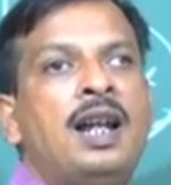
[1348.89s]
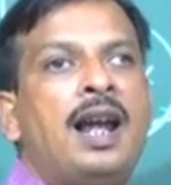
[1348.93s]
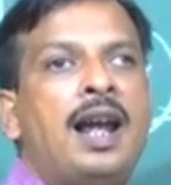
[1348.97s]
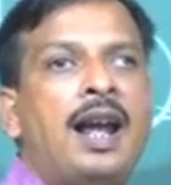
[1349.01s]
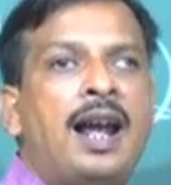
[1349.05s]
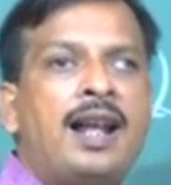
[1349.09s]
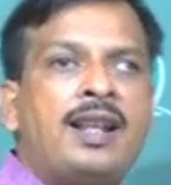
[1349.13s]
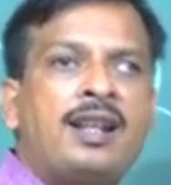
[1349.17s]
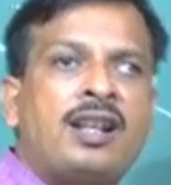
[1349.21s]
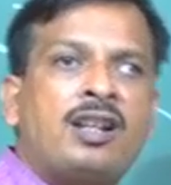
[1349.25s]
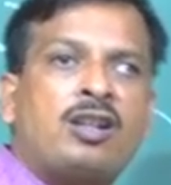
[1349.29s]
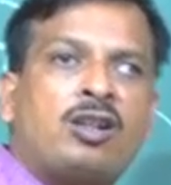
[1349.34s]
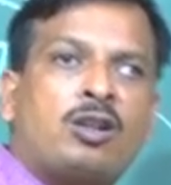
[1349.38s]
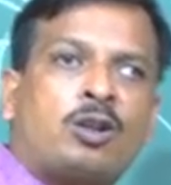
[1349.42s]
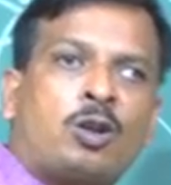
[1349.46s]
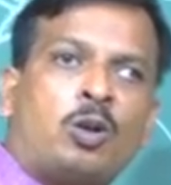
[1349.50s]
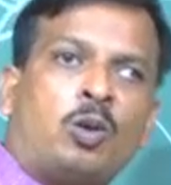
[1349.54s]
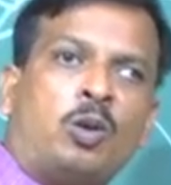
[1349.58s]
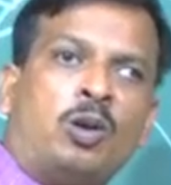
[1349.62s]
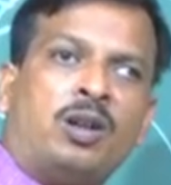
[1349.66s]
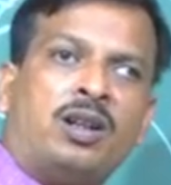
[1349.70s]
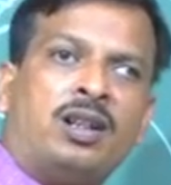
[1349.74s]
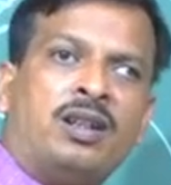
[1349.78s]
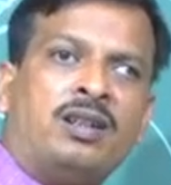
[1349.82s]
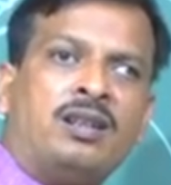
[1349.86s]
As a
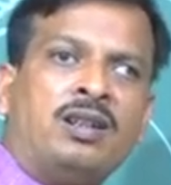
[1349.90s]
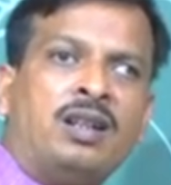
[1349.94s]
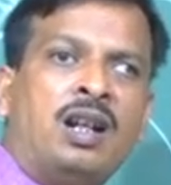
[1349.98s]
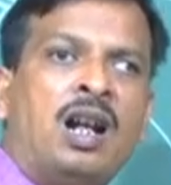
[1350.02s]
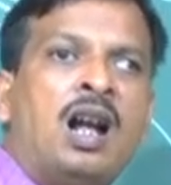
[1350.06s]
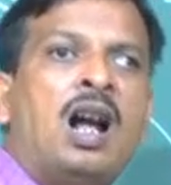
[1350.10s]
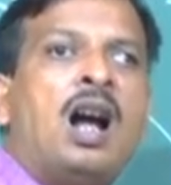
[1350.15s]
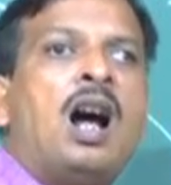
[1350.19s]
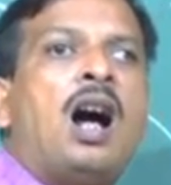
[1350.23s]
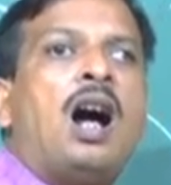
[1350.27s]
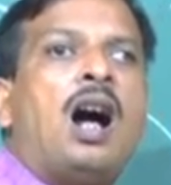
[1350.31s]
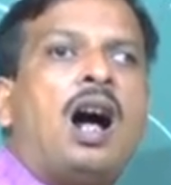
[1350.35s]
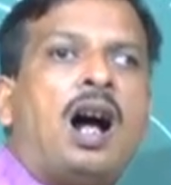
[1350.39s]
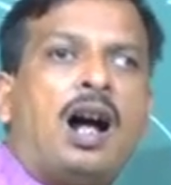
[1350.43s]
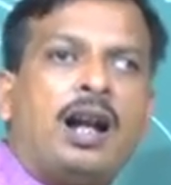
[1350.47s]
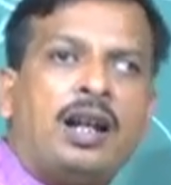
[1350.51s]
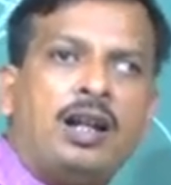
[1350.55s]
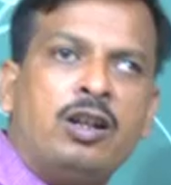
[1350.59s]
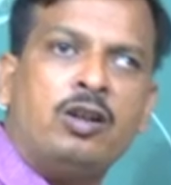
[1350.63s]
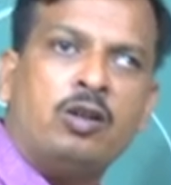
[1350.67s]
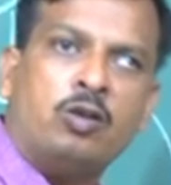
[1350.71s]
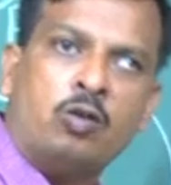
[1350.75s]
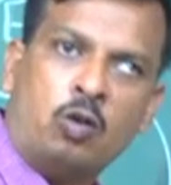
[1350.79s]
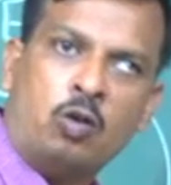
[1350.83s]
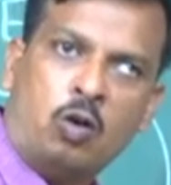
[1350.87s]
student,
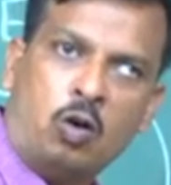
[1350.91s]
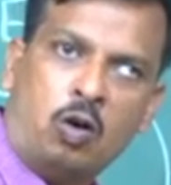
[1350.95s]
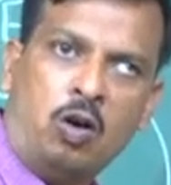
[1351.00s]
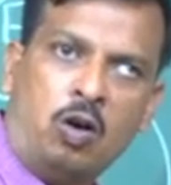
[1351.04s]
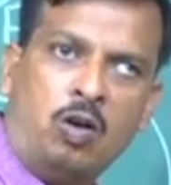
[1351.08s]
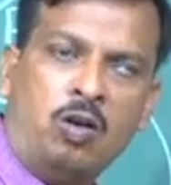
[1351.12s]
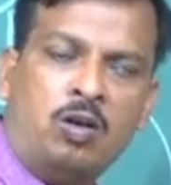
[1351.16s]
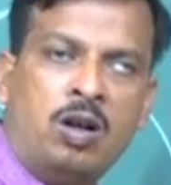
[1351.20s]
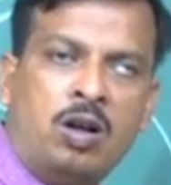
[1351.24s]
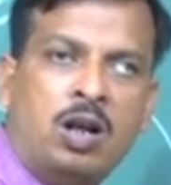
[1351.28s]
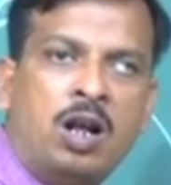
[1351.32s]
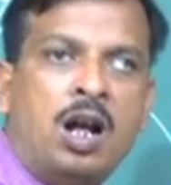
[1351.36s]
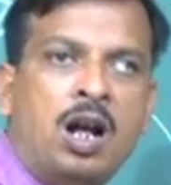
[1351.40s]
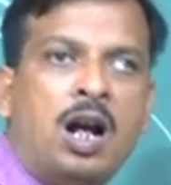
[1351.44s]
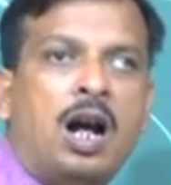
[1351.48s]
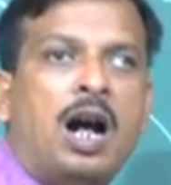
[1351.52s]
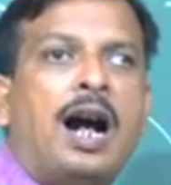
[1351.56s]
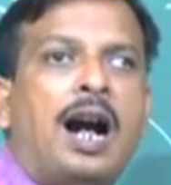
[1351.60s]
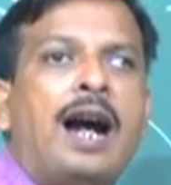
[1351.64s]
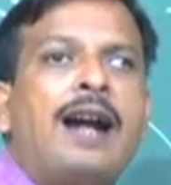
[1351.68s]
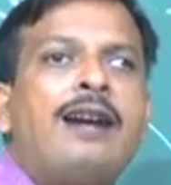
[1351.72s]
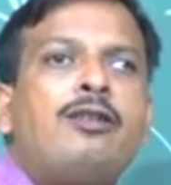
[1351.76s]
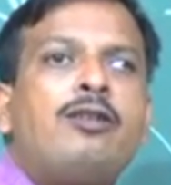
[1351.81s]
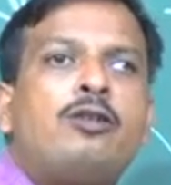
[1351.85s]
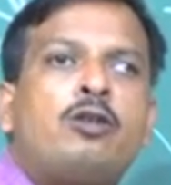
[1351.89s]
I know
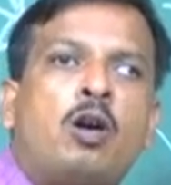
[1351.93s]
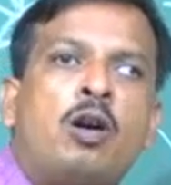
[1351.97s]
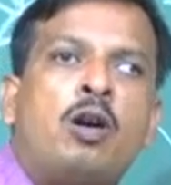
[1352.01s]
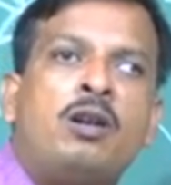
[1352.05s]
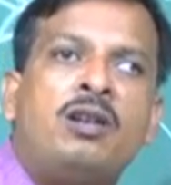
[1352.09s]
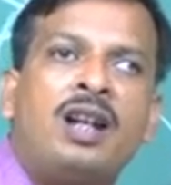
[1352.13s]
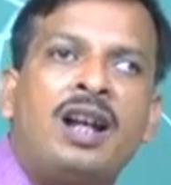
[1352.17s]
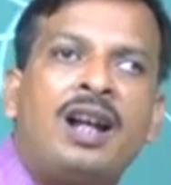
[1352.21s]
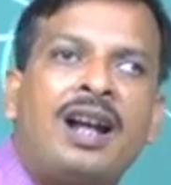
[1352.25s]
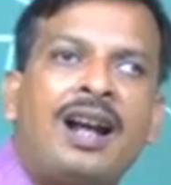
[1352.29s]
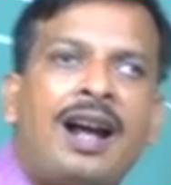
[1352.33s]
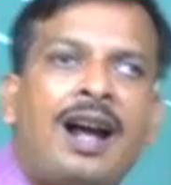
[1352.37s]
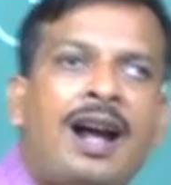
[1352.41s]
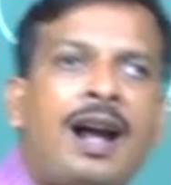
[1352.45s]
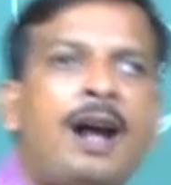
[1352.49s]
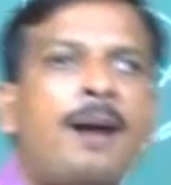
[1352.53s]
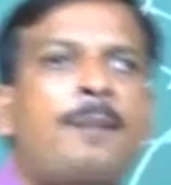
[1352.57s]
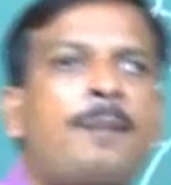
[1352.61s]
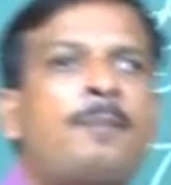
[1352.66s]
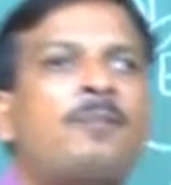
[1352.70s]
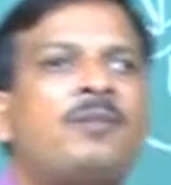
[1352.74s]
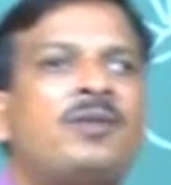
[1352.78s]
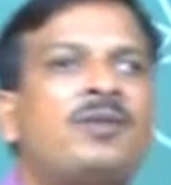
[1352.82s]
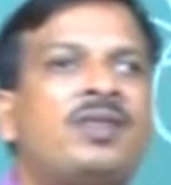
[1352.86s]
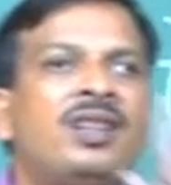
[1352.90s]
I do not
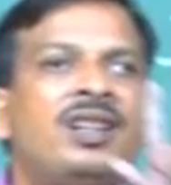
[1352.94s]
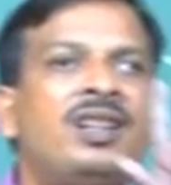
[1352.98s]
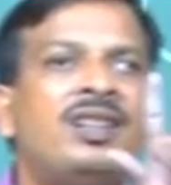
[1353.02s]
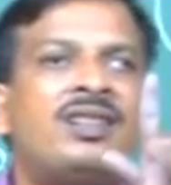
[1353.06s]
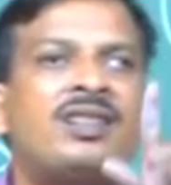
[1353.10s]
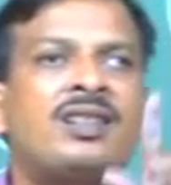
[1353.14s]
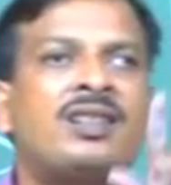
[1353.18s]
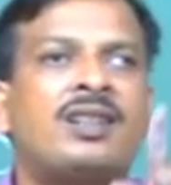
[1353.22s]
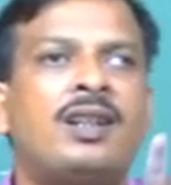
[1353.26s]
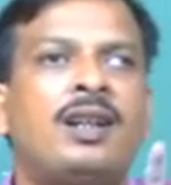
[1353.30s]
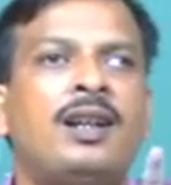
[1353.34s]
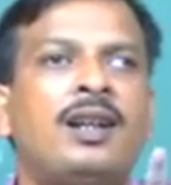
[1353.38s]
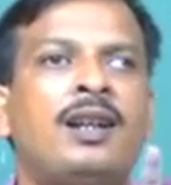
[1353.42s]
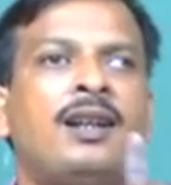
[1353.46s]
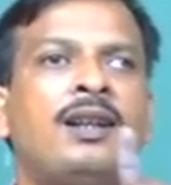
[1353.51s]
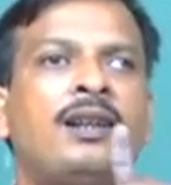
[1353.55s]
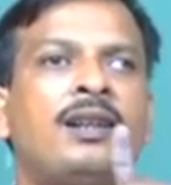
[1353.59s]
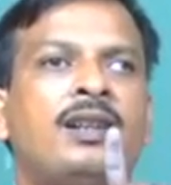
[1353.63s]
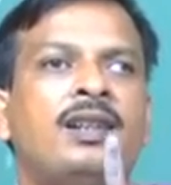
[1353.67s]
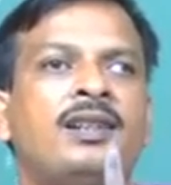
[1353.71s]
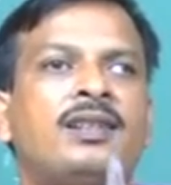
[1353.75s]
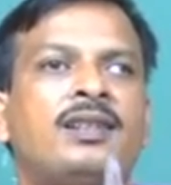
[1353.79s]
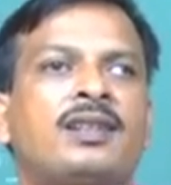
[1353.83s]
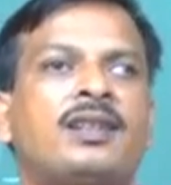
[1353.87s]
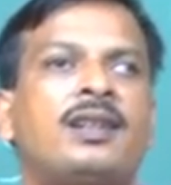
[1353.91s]
have this skill,
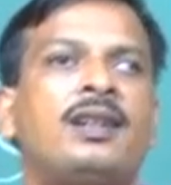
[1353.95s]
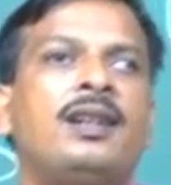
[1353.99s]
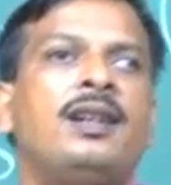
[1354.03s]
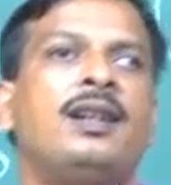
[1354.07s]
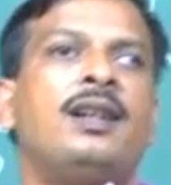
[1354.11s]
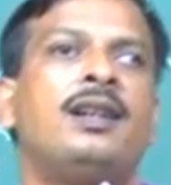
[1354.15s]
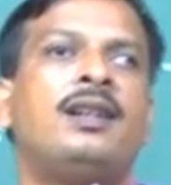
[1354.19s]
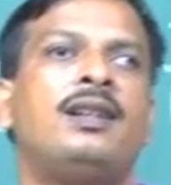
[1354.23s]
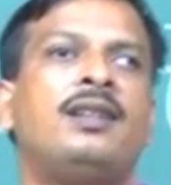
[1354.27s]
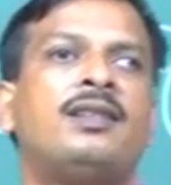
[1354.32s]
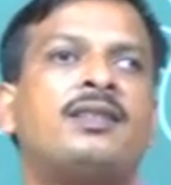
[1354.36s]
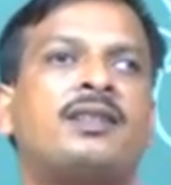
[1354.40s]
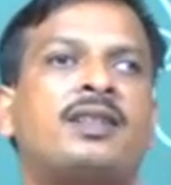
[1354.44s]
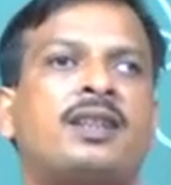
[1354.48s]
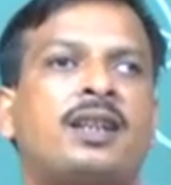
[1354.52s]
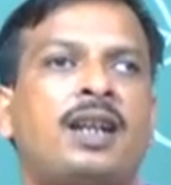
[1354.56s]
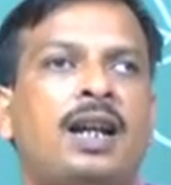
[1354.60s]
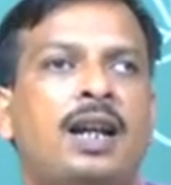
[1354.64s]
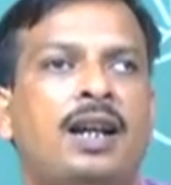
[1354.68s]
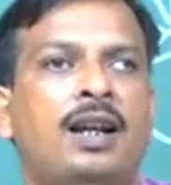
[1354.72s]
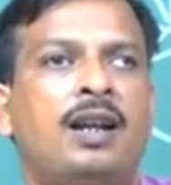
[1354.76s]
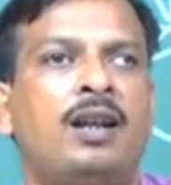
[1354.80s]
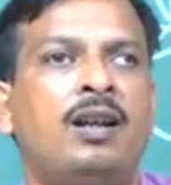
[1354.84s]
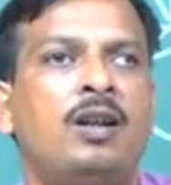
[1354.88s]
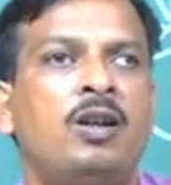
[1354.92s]
this skill, this
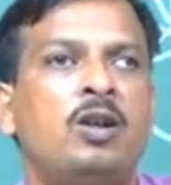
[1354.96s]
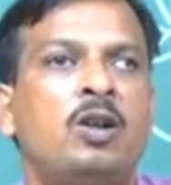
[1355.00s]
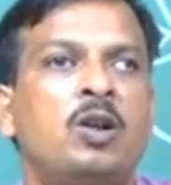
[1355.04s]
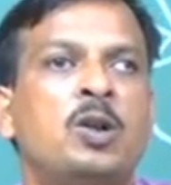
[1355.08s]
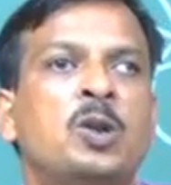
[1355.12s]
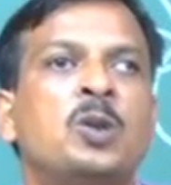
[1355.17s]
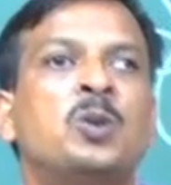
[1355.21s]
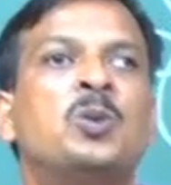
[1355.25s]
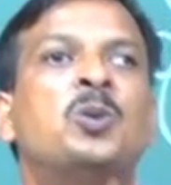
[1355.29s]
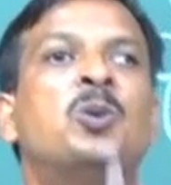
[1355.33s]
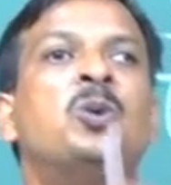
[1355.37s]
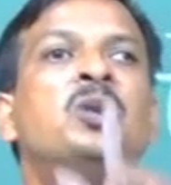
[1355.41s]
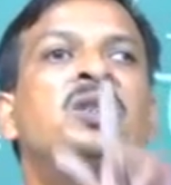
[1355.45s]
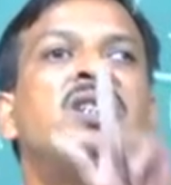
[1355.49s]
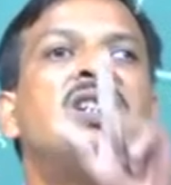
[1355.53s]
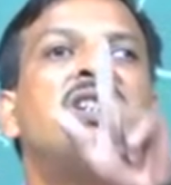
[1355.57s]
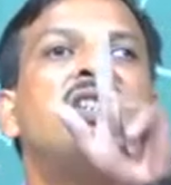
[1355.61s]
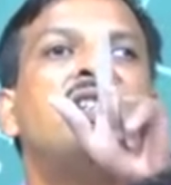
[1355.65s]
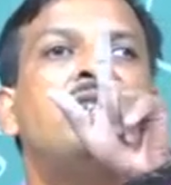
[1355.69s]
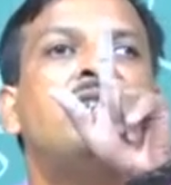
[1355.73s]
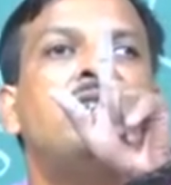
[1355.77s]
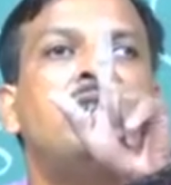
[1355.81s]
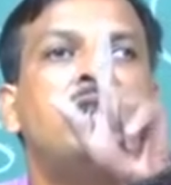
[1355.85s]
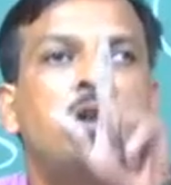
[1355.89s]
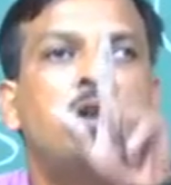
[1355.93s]
skill which
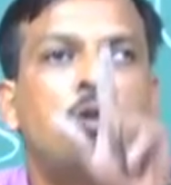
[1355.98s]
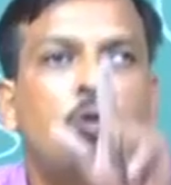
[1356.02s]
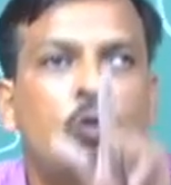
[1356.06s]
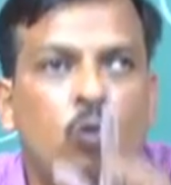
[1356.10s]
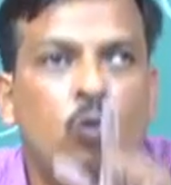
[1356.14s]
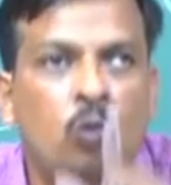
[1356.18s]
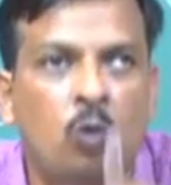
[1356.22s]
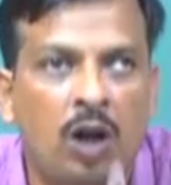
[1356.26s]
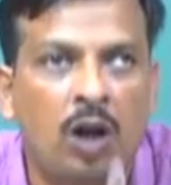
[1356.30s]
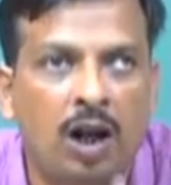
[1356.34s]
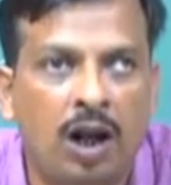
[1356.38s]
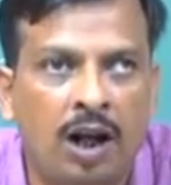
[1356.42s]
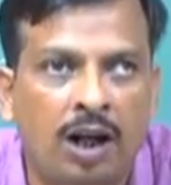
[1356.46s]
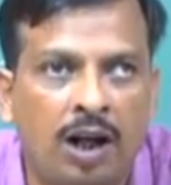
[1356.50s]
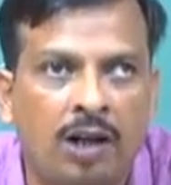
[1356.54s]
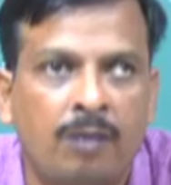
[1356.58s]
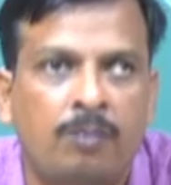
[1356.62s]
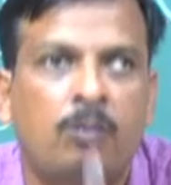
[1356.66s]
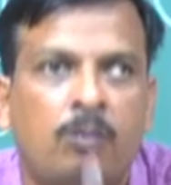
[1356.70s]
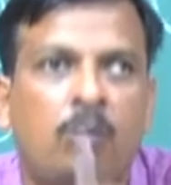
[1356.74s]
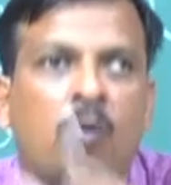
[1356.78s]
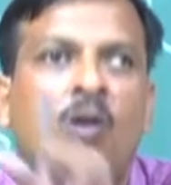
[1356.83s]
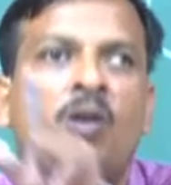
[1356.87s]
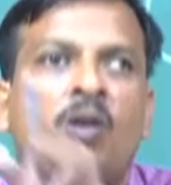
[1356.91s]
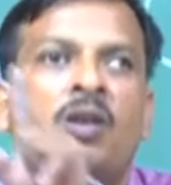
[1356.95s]
is required
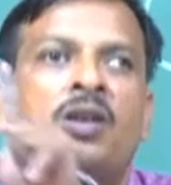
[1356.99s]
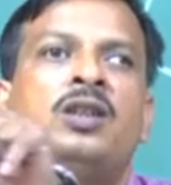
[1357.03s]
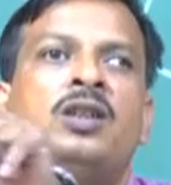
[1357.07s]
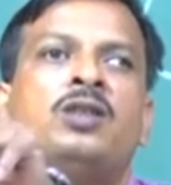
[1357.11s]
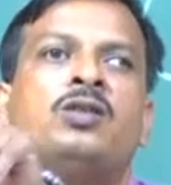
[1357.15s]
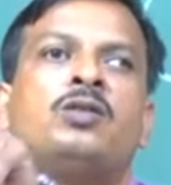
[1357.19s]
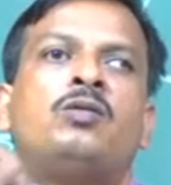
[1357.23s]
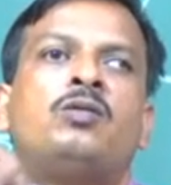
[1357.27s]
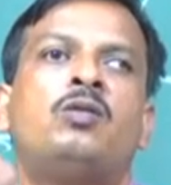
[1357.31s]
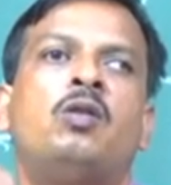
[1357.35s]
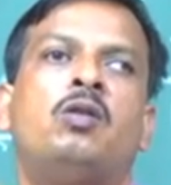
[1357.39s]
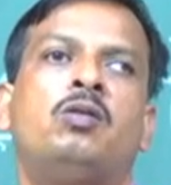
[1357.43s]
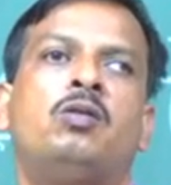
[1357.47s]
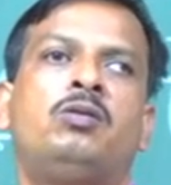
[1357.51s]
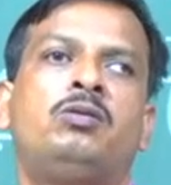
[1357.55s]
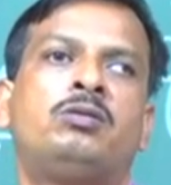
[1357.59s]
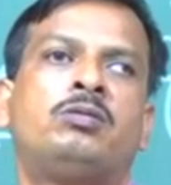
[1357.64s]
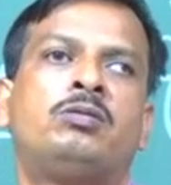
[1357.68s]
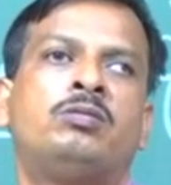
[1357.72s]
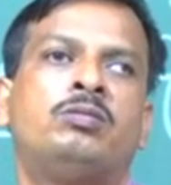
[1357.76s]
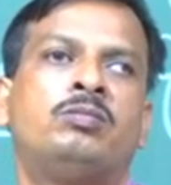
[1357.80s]
for this course.